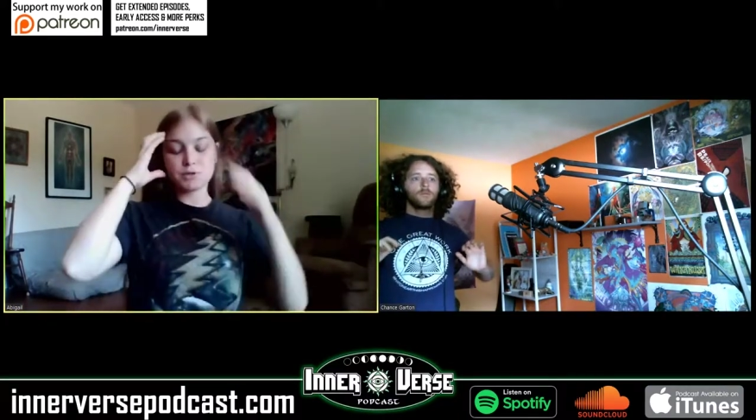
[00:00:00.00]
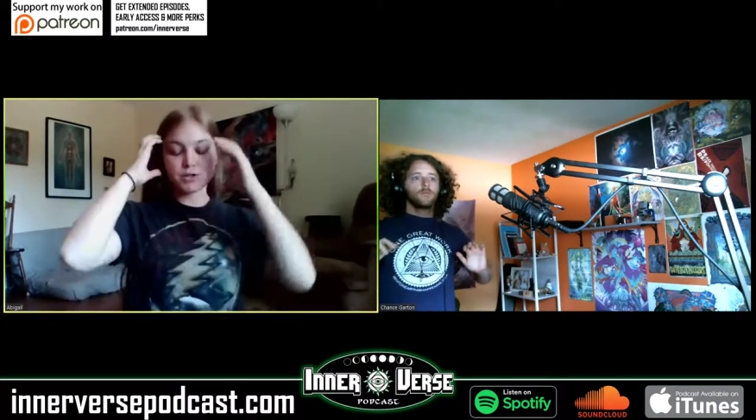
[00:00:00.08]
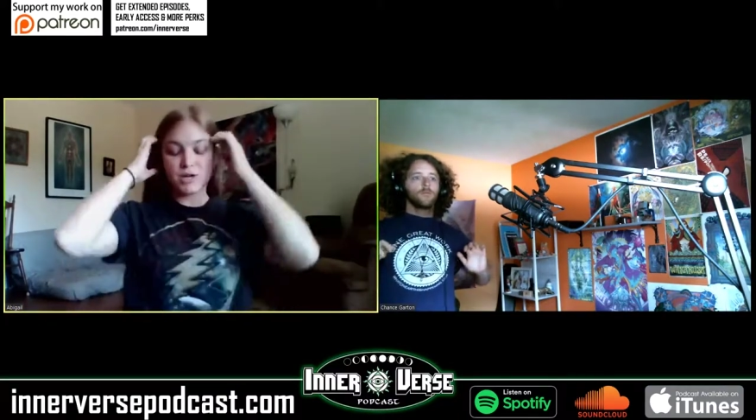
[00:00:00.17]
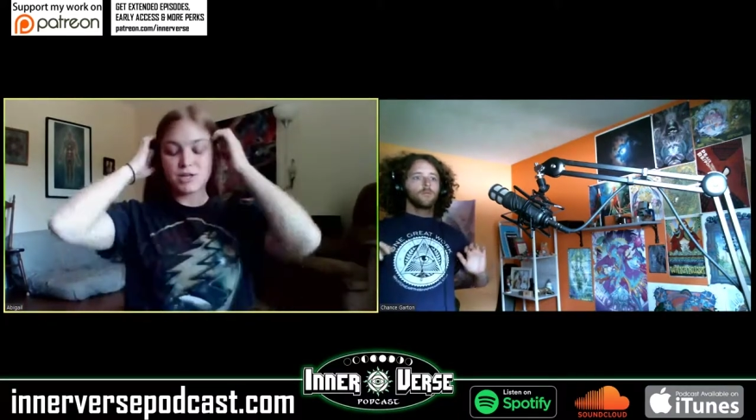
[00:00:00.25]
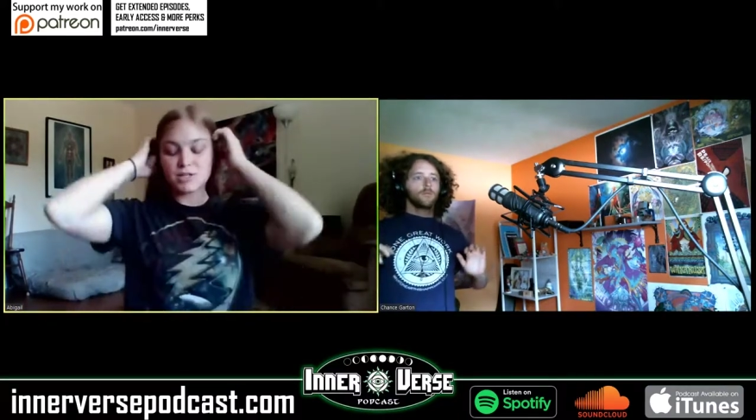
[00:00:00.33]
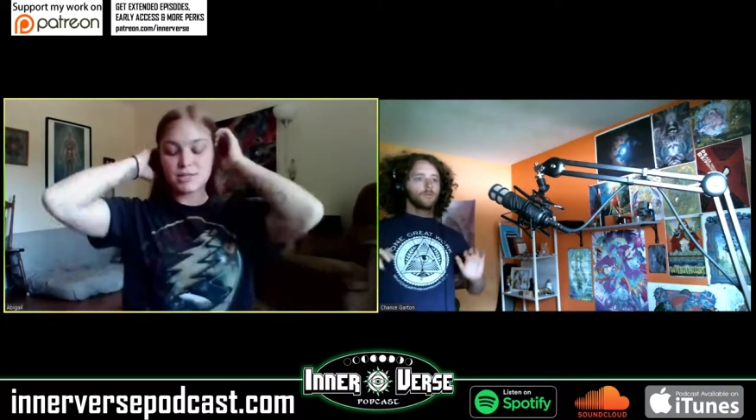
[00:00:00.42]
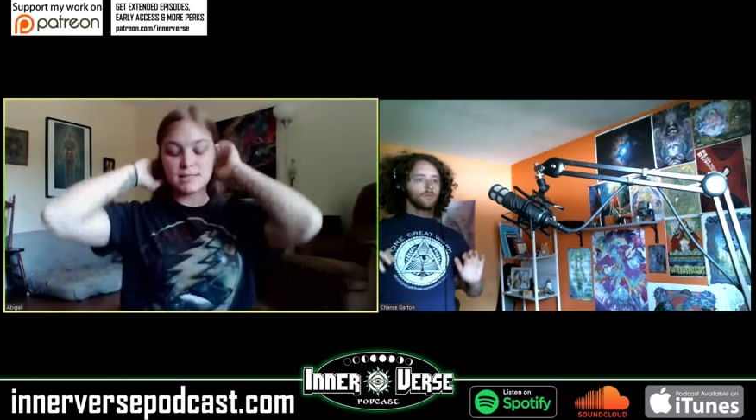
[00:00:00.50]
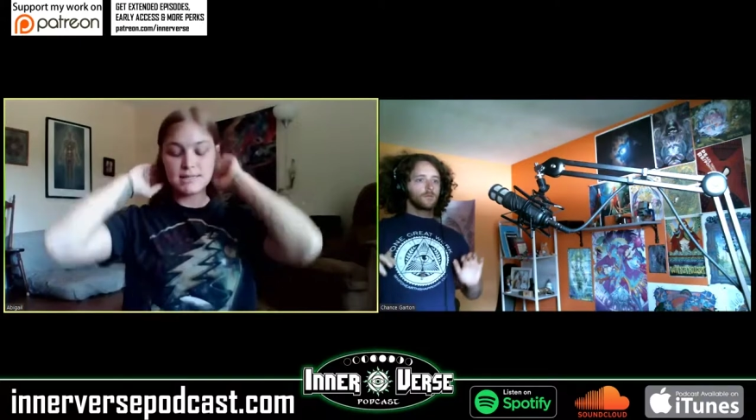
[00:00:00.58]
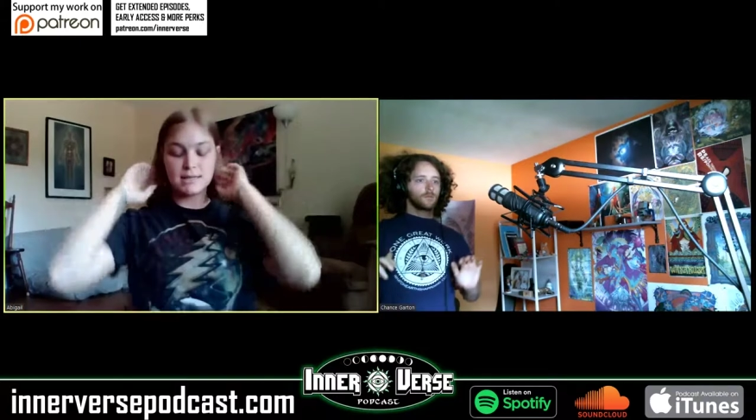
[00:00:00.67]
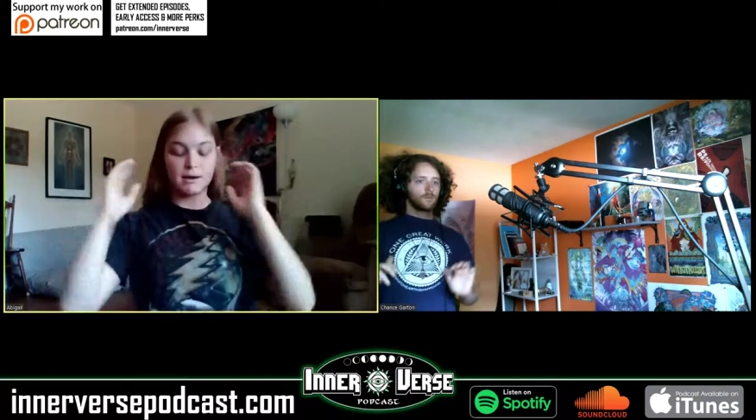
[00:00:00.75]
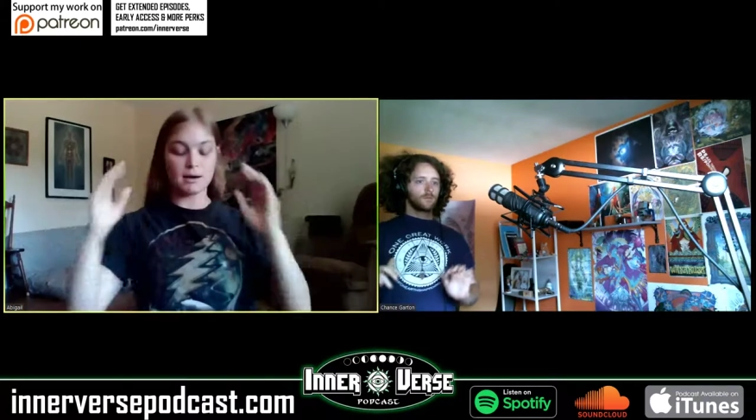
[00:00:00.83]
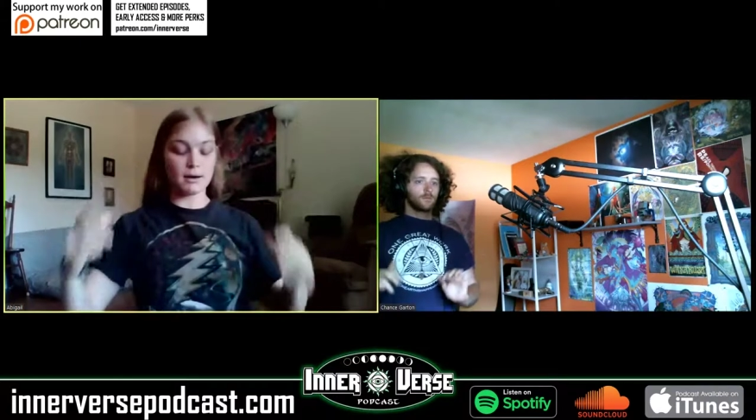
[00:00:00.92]
stretches
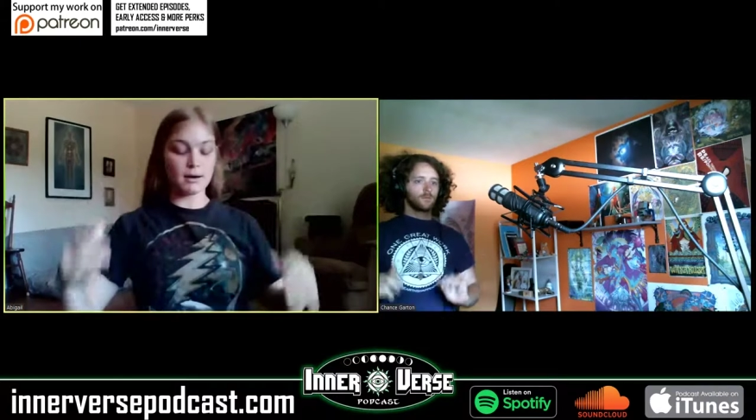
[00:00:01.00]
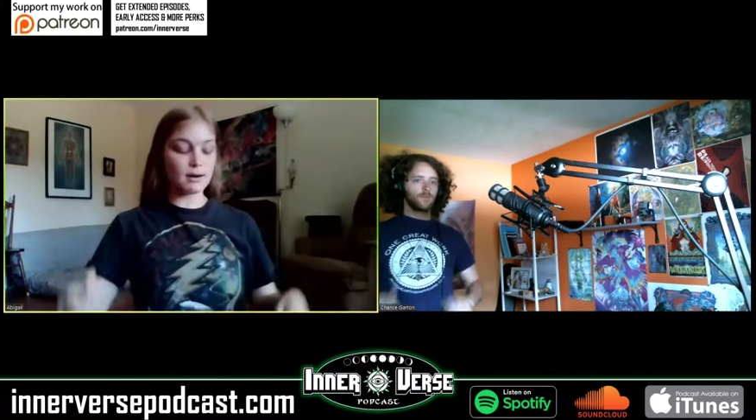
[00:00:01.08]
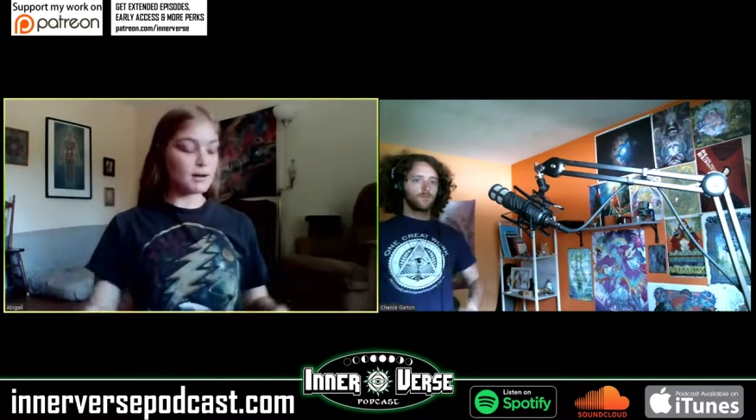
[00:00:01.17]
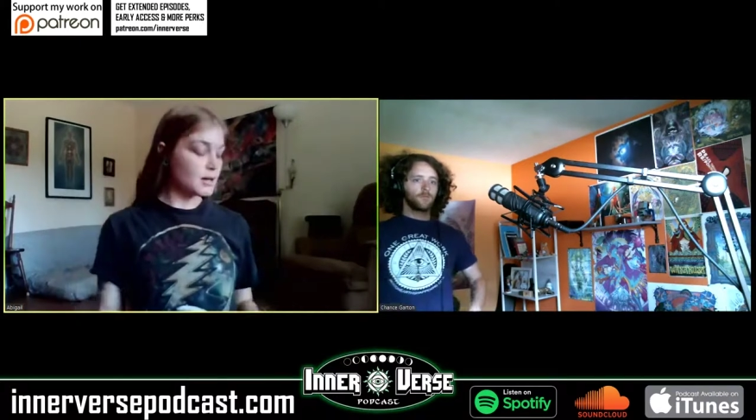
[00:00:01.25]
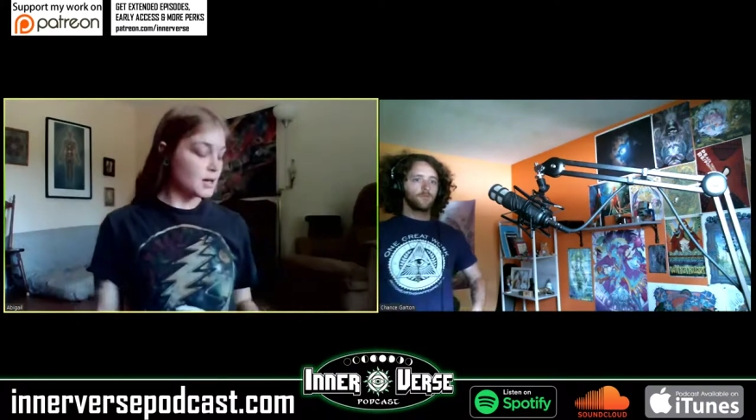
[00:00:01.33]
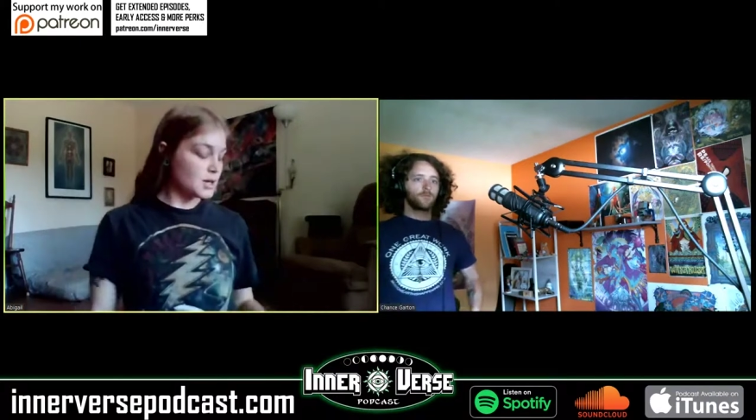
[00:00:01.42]
here.